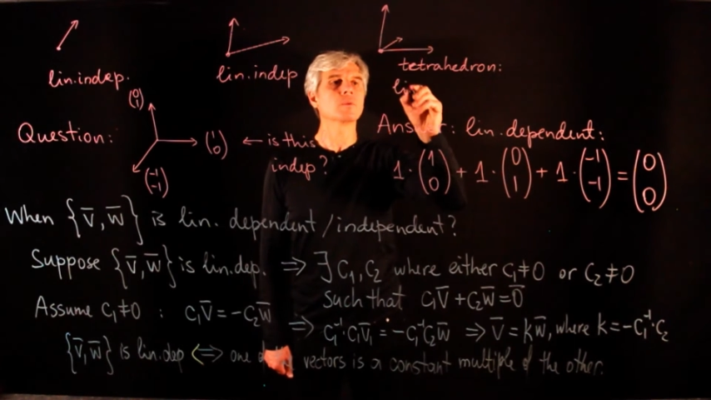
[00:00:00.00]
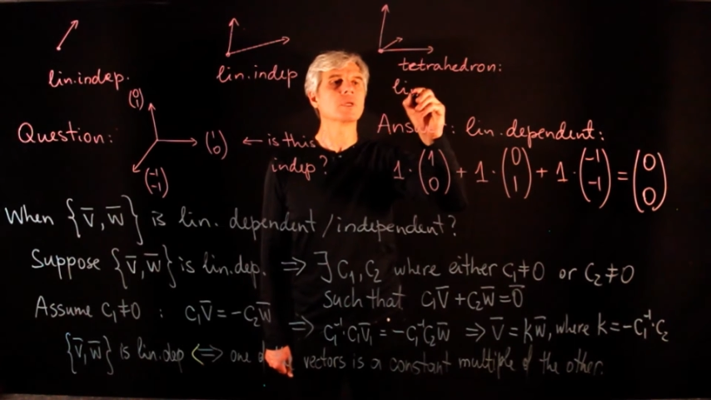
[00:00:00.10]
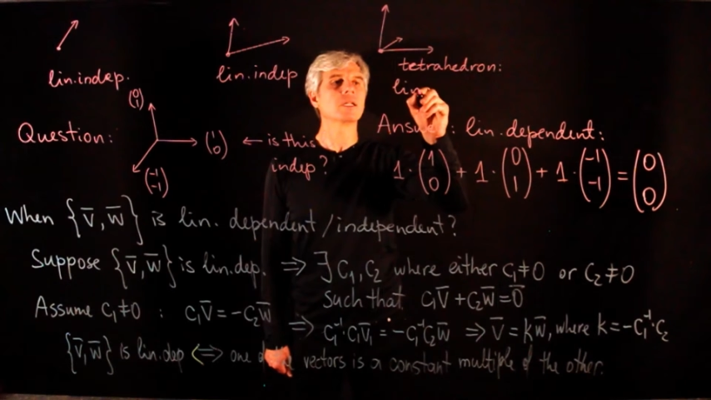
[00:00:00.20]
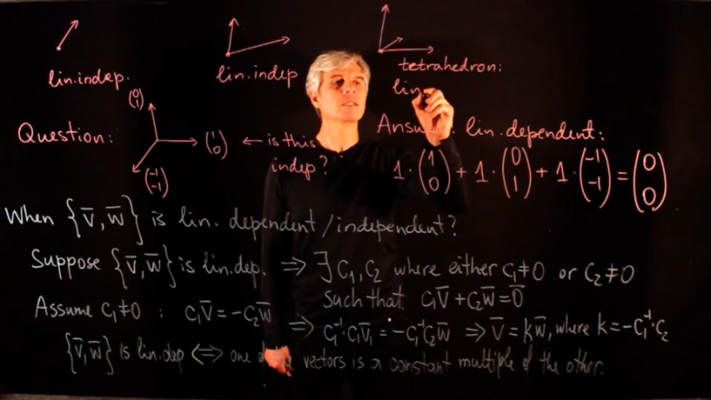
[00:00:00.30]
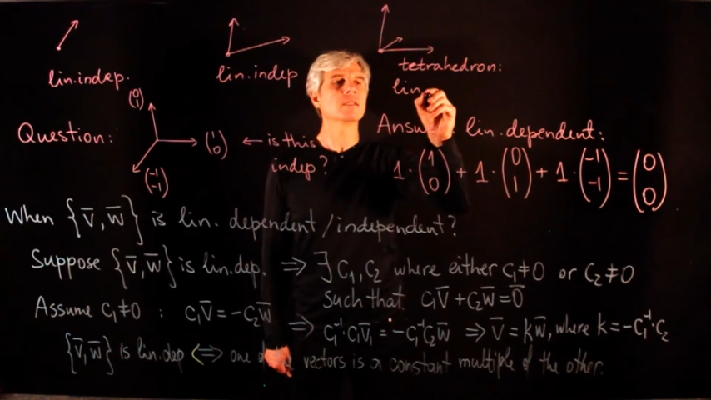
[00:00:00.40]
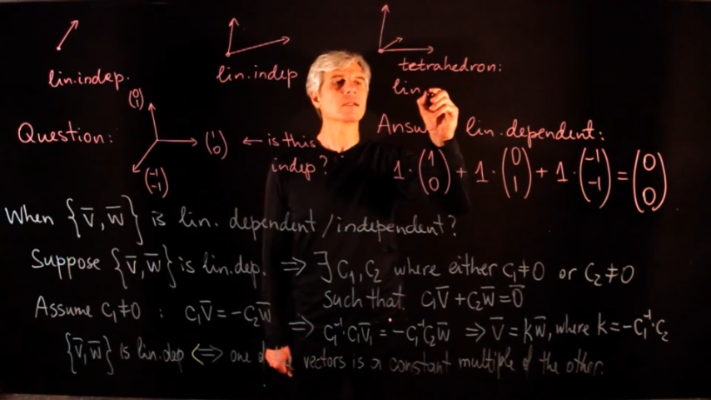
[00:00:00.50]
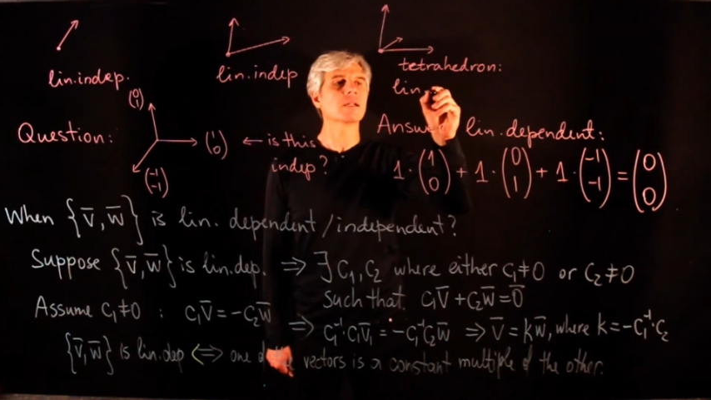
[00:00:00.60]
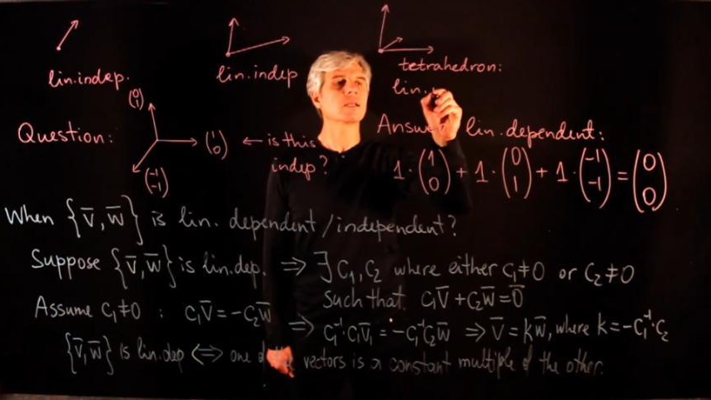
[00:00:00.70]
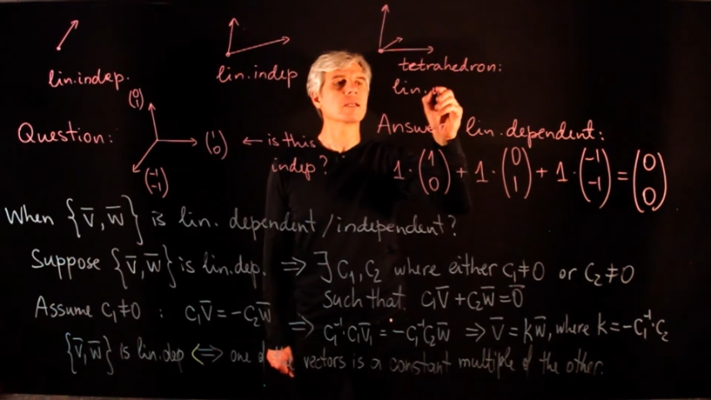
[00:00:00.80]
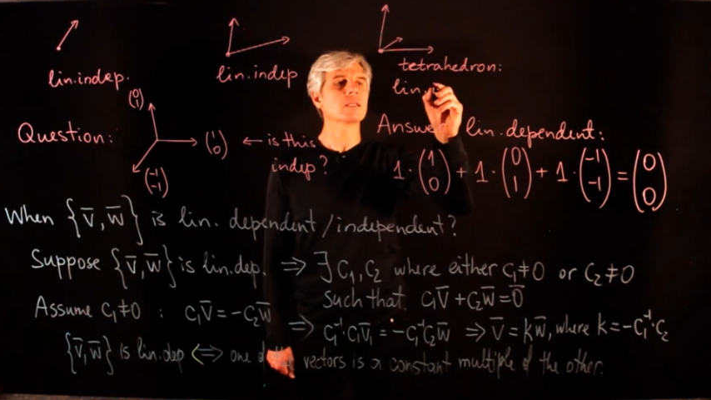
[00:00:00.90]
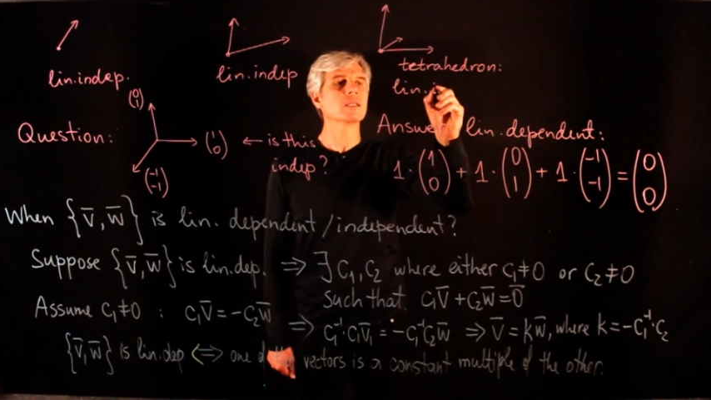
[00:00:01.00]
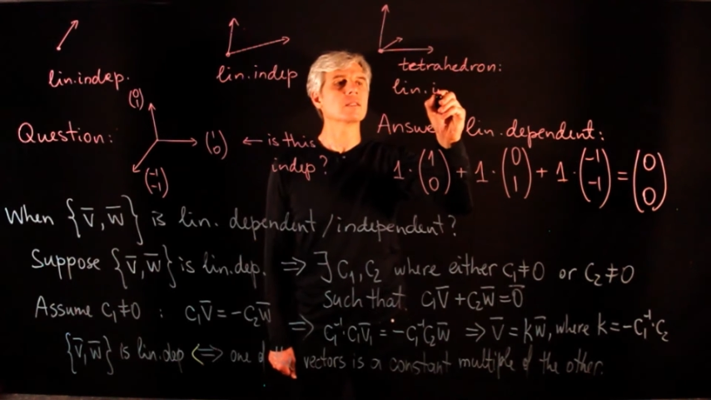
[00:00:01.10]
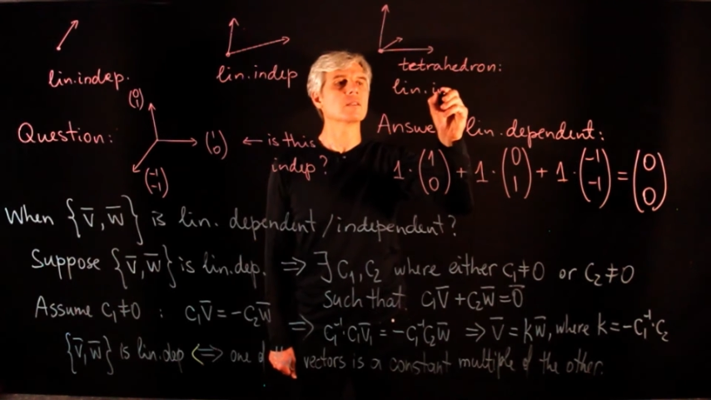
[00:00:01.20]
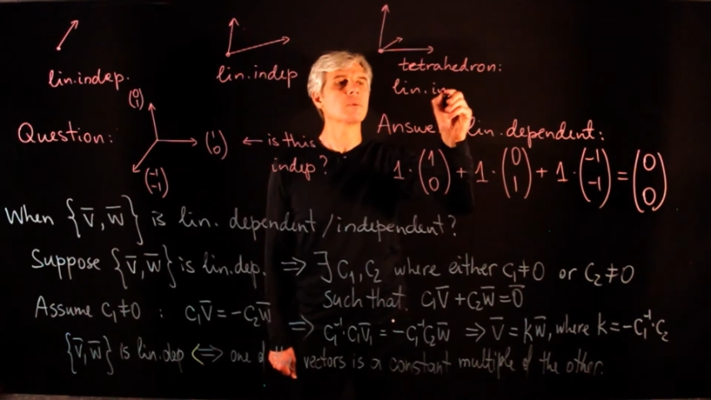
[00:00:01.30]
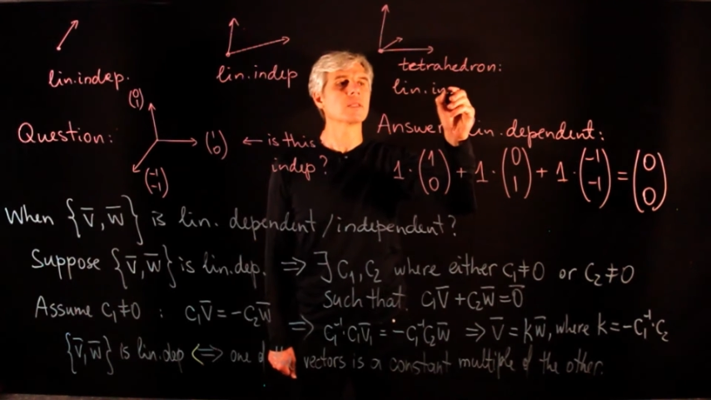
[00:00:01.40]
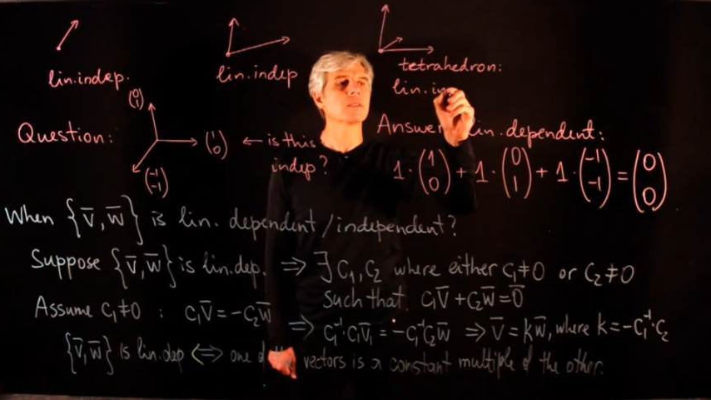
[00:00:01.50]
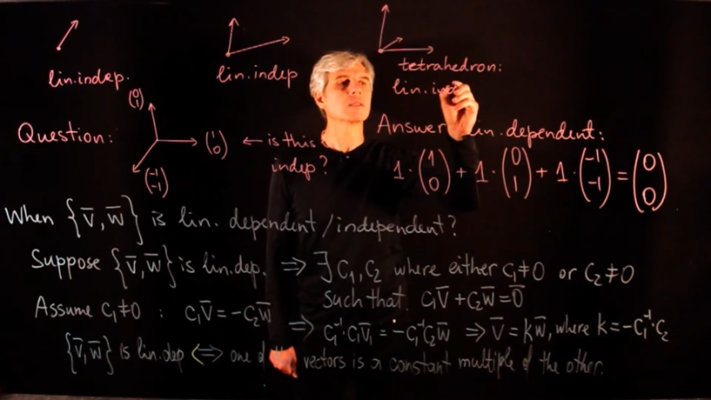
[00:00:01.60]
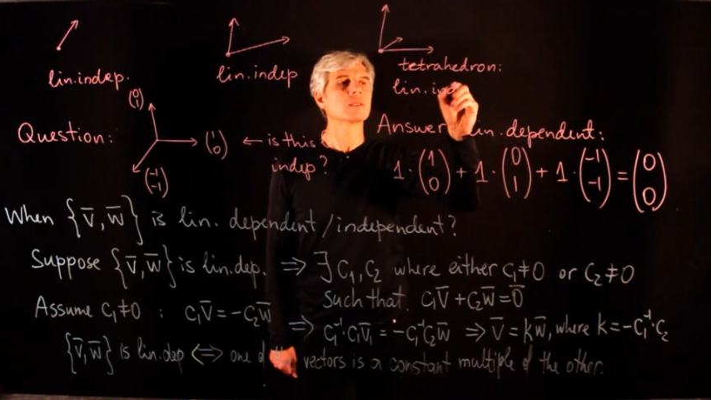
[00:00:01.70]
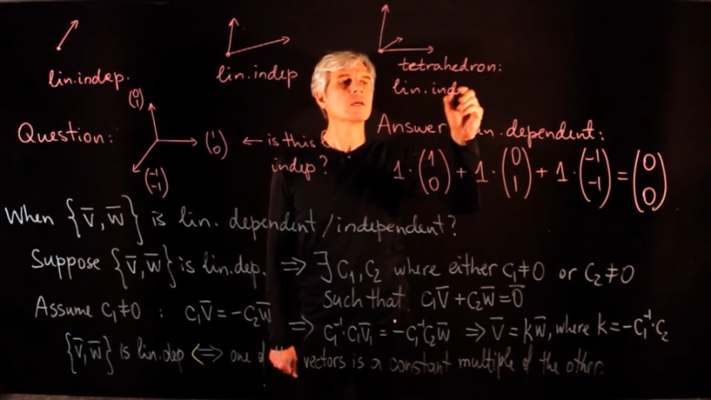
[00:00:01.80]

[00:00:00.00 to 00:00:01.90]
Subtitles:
be linearly independent.